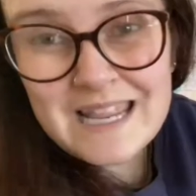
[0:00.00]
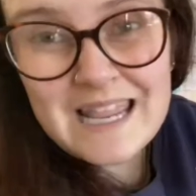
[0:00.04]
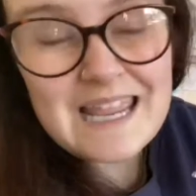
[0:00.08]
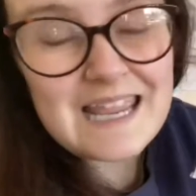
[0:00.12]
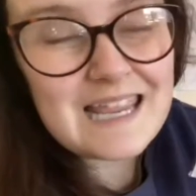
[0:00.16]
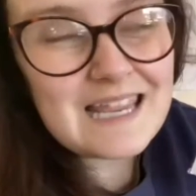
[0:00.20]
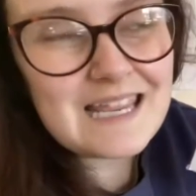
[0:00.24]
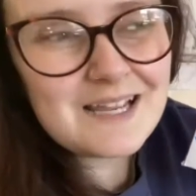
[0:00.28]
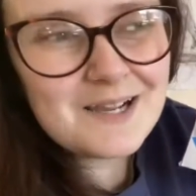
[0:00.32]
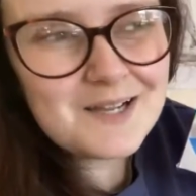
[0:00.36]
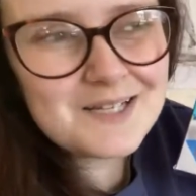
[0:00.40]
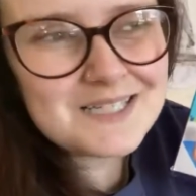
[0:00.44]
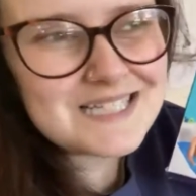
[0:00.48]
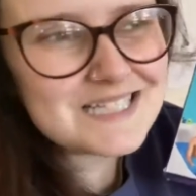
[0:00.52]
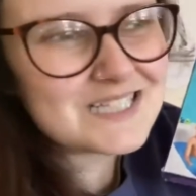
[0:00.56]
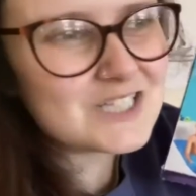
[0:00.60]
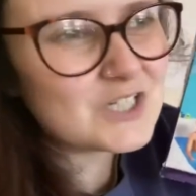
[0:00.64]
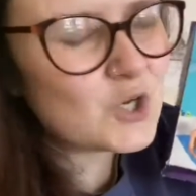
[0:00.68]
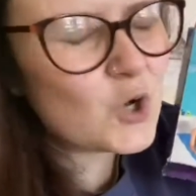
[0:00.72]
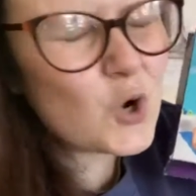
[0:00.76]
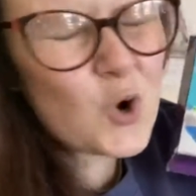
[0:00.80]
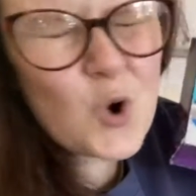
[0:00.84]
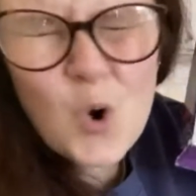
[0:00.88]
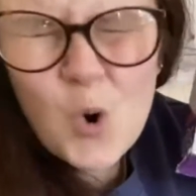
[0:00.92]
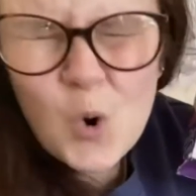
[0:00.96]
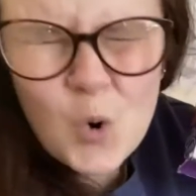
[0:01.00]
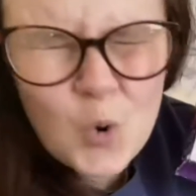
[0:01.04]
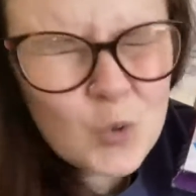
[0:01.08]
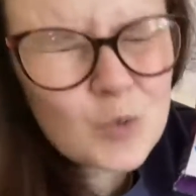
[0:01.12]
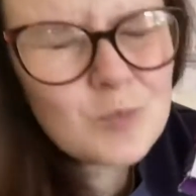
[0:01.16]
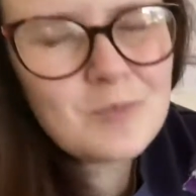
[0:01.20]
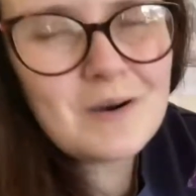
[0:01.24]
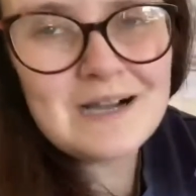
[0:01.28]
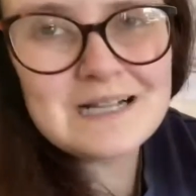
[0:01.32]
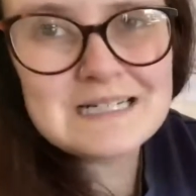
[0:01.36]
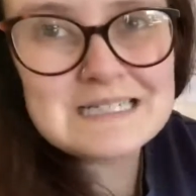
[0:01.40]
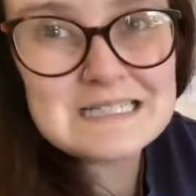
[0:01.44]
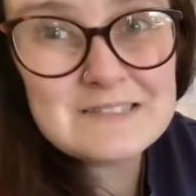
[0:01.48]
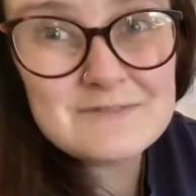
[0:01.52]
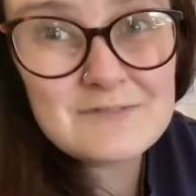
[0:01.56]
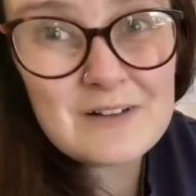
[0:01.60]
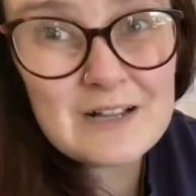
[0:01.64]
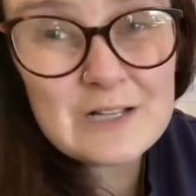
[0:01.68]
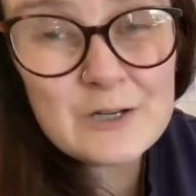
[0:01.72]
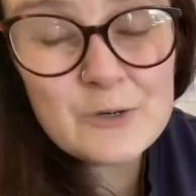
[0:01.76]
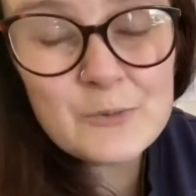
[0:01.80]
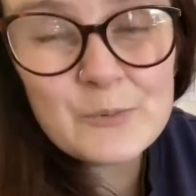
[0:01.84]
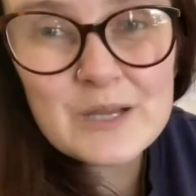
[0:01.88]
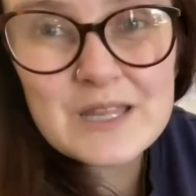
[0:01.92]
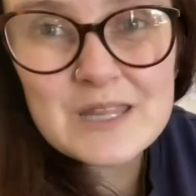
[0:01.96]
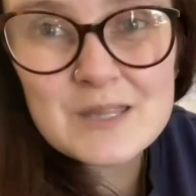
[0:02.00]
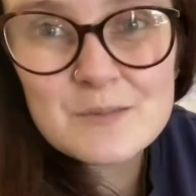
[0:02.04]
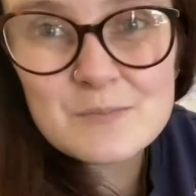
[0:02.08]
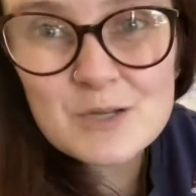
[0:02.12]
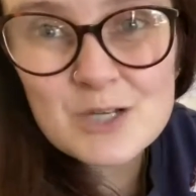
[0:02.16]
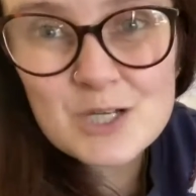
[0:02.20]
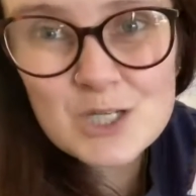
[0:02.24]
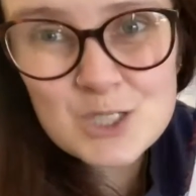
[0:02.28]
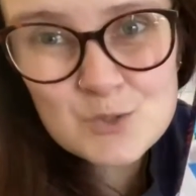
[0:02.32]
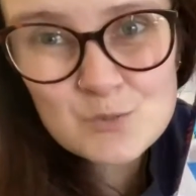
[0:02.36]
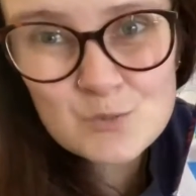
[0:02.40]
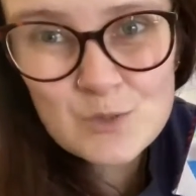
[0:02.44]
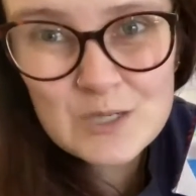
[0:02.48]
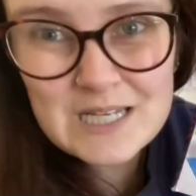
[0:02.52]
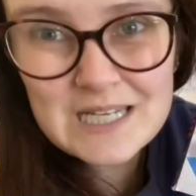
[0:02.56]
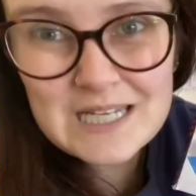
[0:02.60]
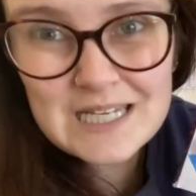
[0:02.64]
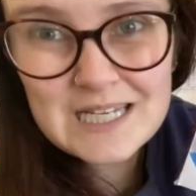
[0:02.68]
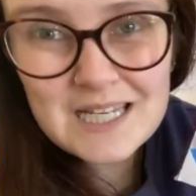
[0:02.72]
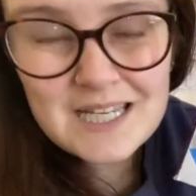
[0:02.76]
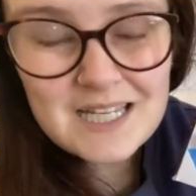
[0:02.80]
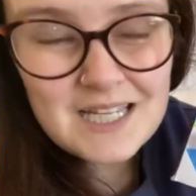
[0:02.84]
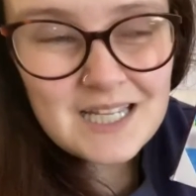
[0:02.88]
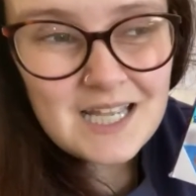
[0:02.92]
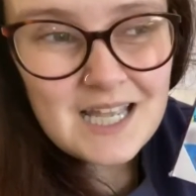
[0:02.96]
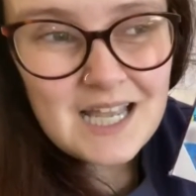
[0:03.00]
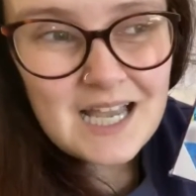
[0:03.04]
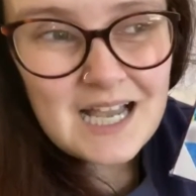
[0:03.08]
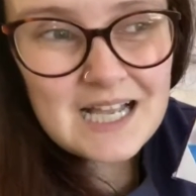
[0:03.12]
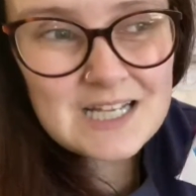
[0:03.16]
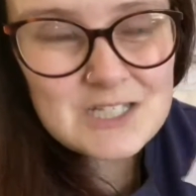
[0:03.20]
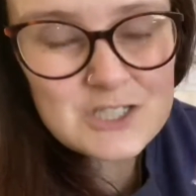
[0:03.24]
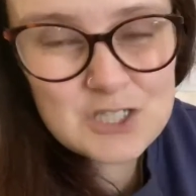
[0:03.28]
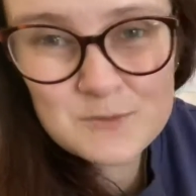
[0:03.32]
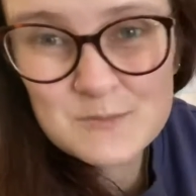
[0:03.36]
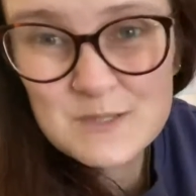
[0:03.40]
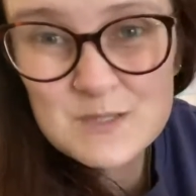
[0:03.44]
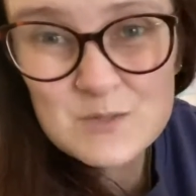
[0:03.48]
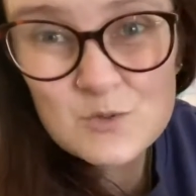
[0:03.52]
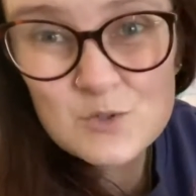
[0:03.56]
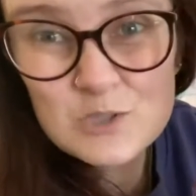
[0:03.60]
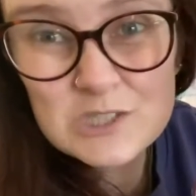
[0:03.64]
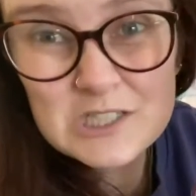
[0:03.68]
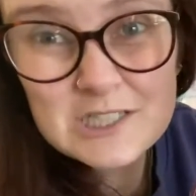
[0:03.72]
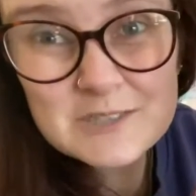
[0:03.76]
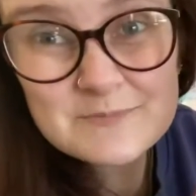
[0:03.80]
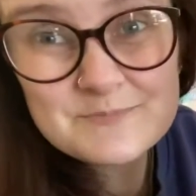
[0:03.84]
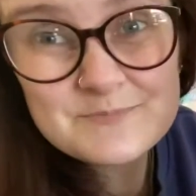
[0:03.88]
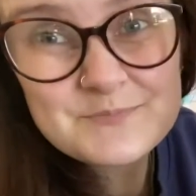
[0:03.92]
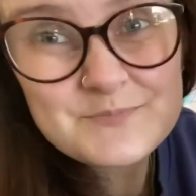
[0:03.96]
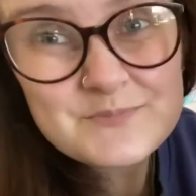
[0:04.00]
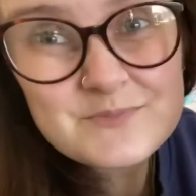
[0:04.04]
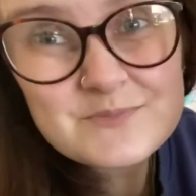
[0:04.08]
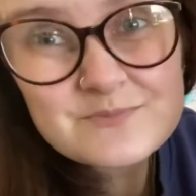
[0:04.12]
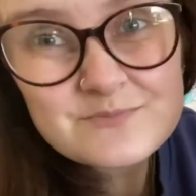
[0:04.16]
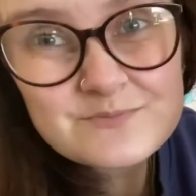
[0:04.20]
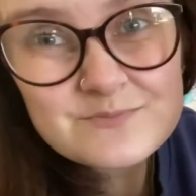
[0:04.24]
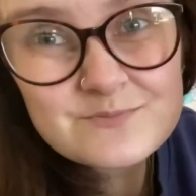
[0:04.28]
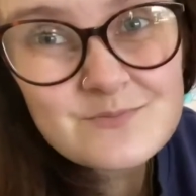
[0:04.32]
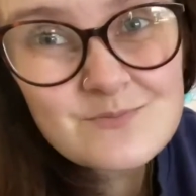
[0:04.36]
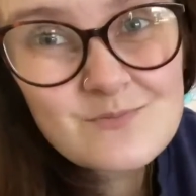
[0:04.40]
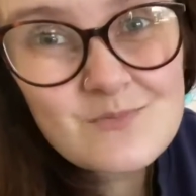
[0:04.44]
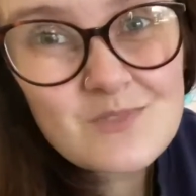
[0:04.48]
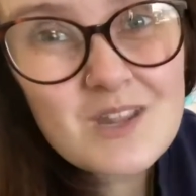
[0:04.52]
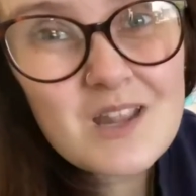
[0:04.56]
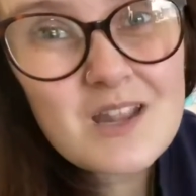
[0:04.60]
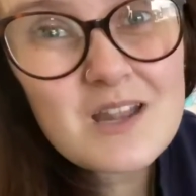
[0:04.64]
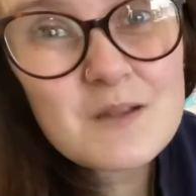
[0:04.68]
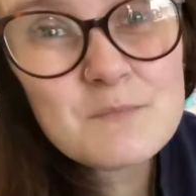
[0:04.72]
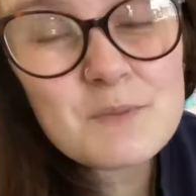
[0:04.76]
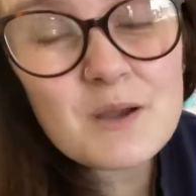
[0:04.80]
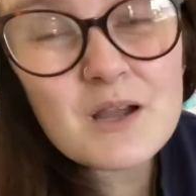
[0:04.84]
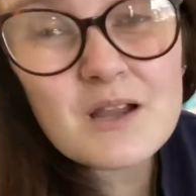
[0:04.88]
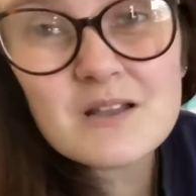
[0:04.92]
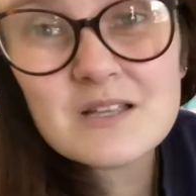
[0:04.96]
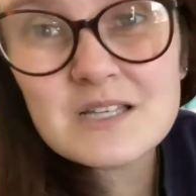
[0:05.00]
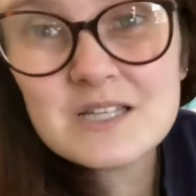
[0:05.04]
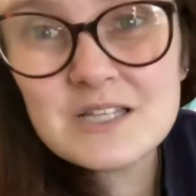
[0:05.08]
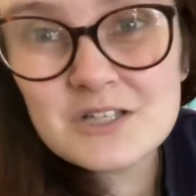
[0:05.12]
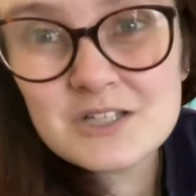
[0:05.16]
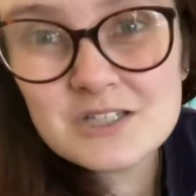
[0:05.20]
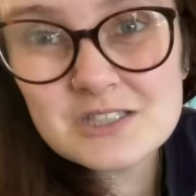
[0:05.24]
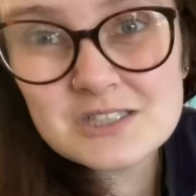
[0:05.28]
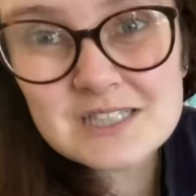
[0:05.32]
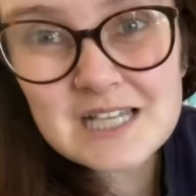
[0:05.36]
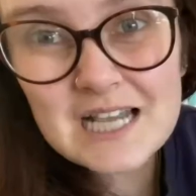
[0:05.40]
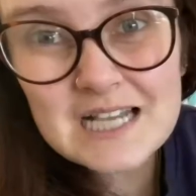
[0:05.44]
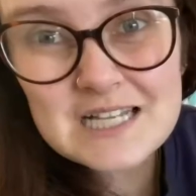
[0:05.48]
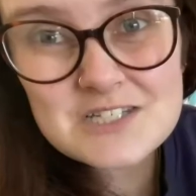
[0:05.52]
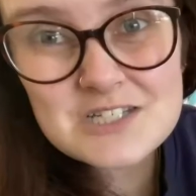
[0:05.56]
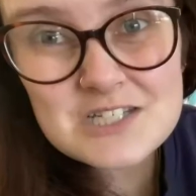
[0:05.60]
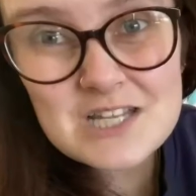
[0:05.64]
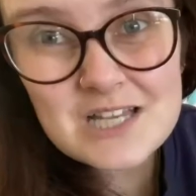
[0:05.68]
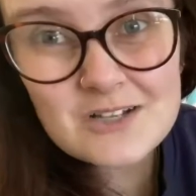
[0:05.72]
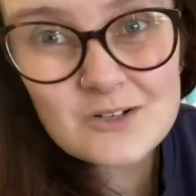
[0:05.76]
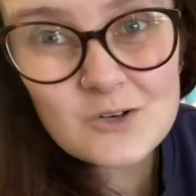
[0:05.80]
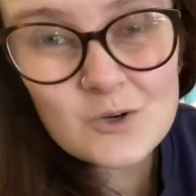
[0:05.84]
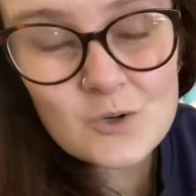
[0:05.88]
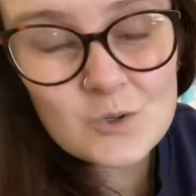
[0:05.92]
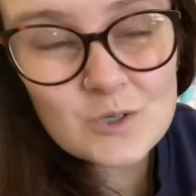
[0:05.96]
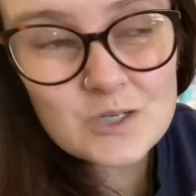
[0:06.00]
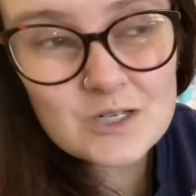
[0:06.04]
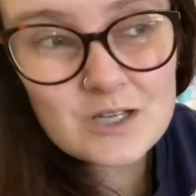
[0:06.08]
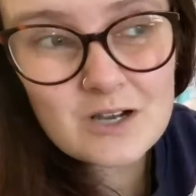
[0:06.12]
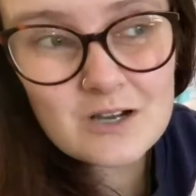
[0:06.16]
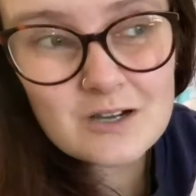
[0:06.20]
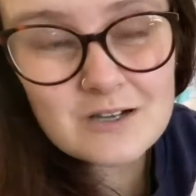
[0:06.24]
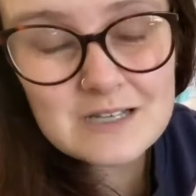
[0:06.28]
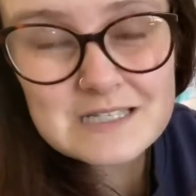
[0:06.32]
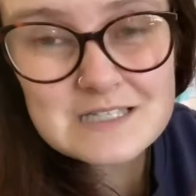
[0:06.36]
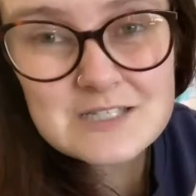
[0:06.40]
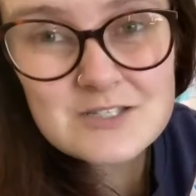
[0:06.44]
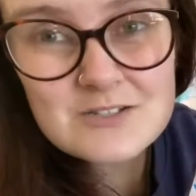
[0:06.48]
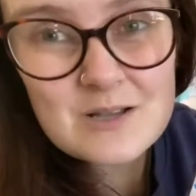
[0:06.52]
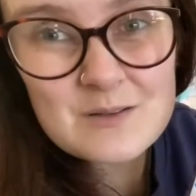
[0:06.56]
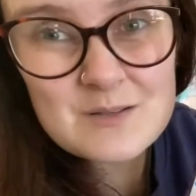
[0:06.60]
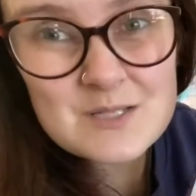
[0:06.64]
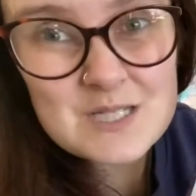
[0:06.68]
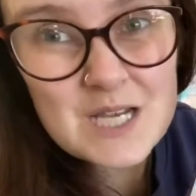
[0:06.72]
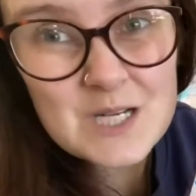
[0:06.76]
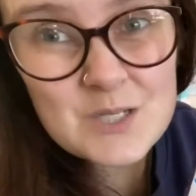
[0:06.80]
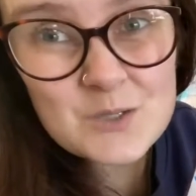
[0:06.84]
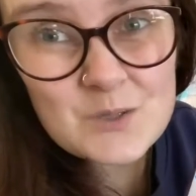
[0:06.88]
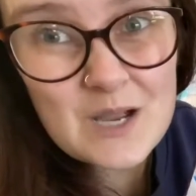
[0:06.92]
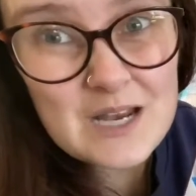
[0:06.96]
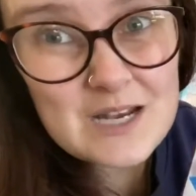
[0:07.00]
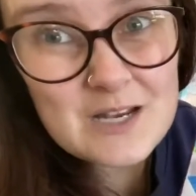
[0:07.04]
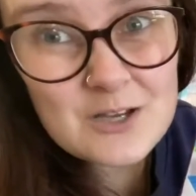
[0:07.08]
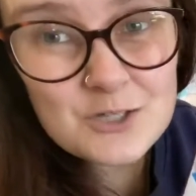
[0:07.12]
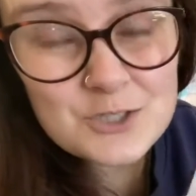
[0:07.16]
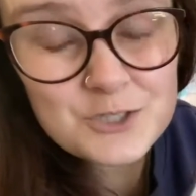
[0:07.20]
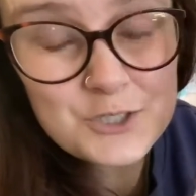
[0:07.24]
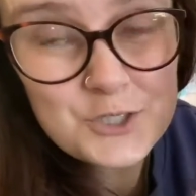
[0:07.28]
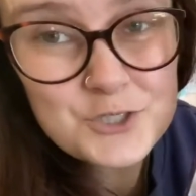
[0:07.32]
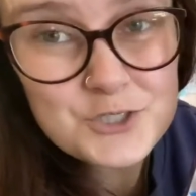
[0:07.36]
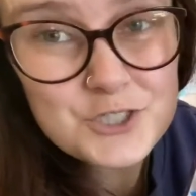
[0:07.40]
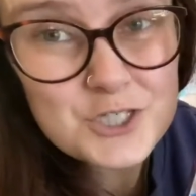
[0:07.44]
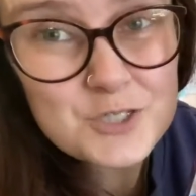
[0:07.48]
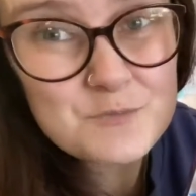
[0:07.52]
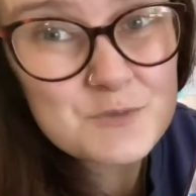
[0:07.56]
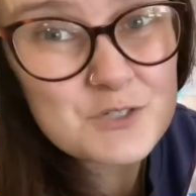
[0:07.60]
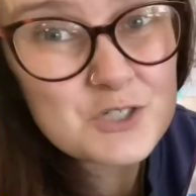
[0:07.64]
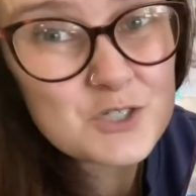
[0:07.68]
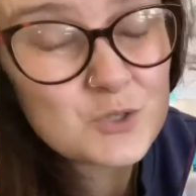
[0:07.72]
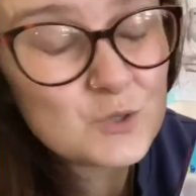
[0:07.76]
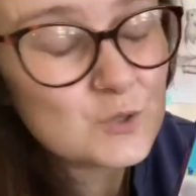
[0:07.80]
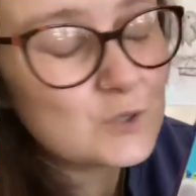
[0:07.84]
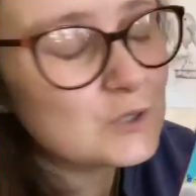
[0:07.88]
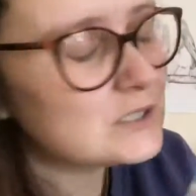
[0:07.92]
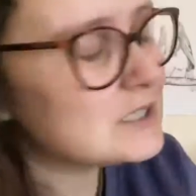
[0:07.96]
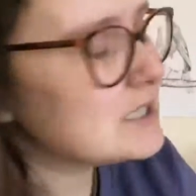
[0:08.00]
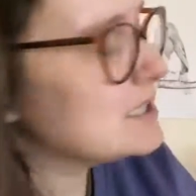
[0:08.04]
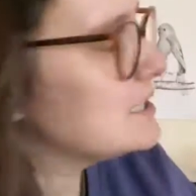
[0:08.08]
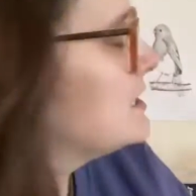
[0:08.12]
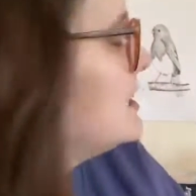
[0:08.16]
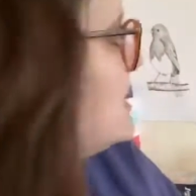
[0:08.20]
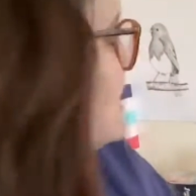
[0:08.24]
we did an almighty fail with because we had too much water. But you can catch that on our Instagram channel and our YouTube short.